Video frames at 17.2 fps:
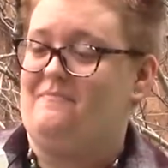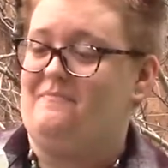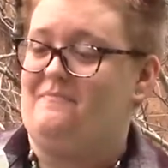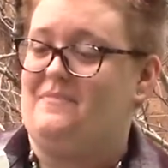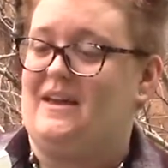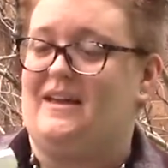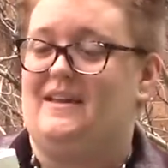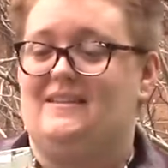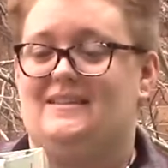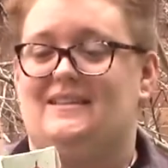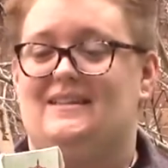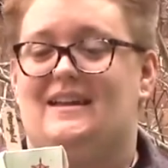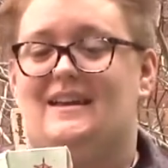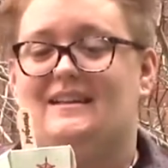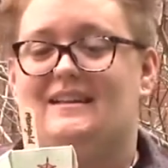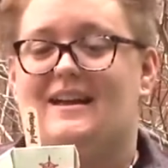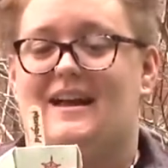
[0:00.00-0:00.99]
because
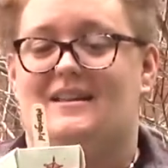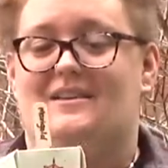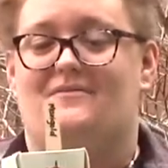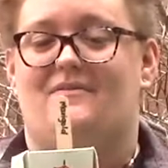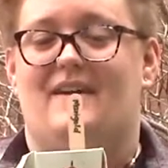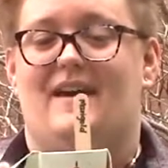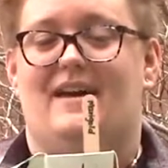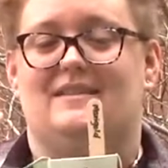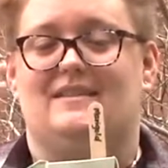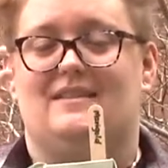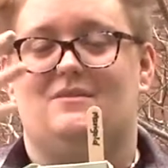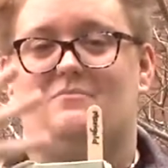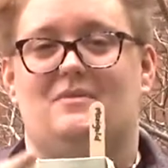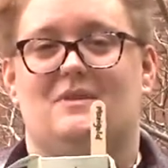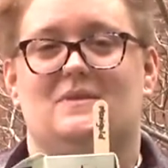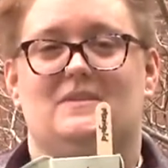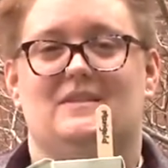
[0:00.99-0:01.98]
it kind of has the
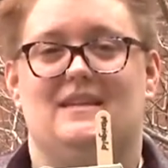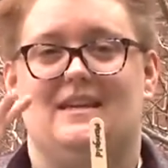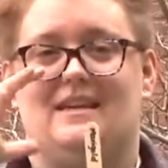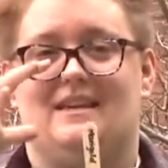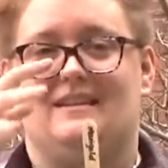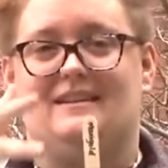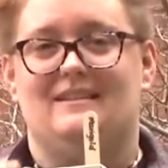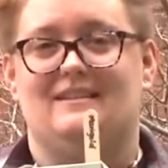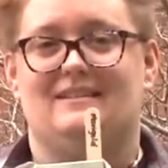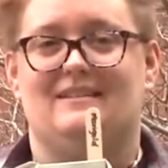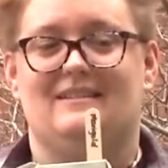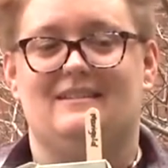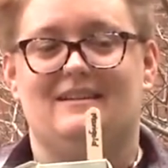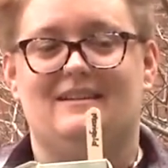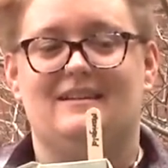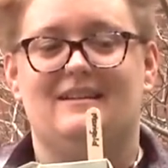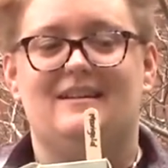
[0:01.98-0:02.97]
built-in
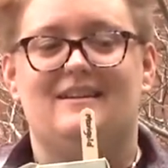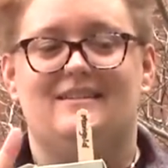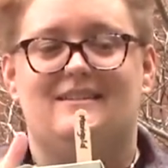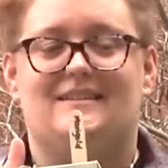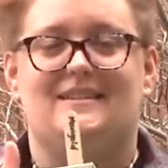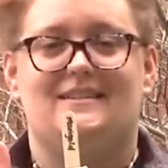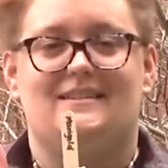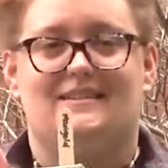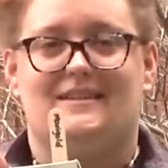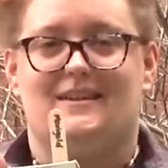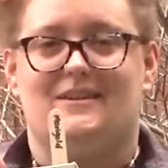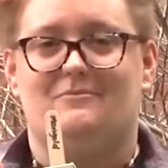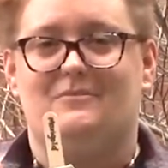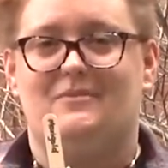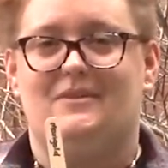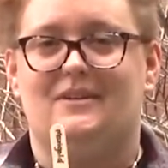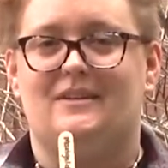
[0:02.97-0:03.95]

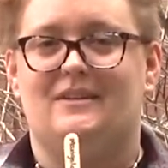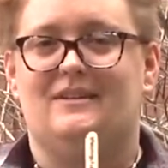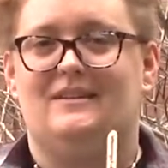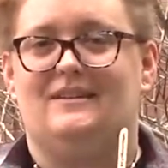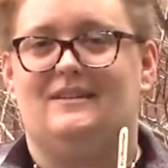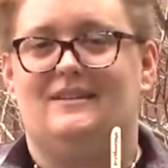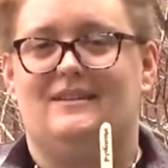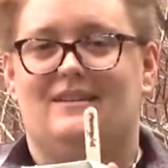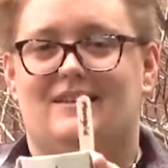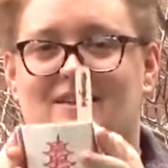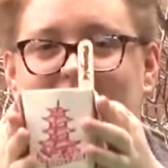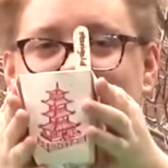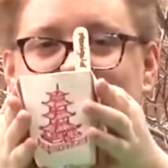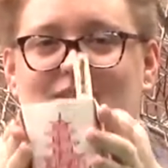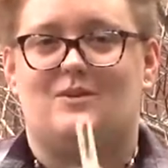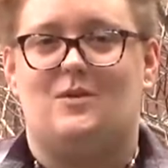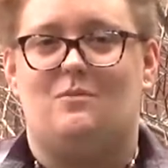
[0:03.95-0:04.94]
system. You can
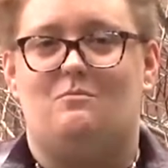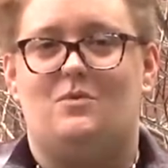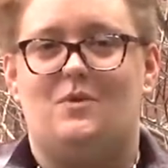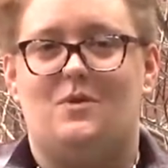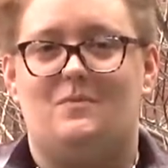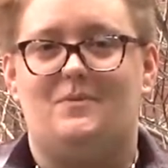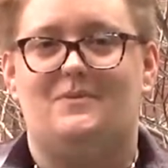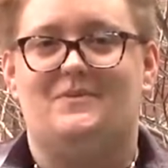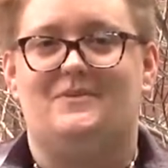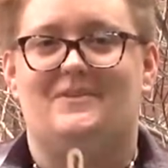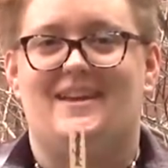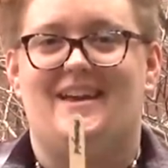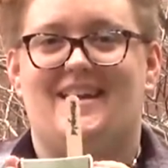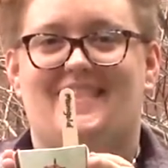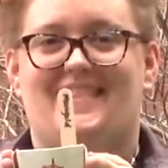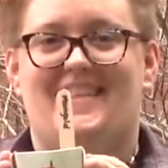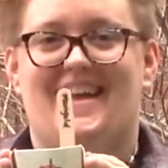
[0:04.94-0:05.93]
just go boop,
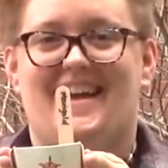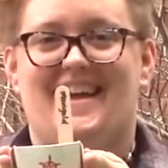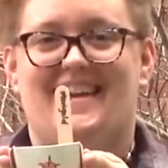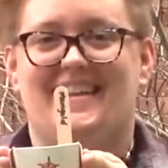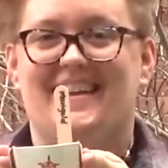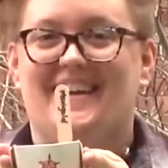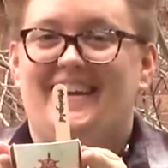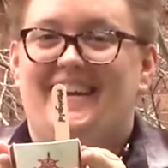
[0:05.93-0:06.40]
and then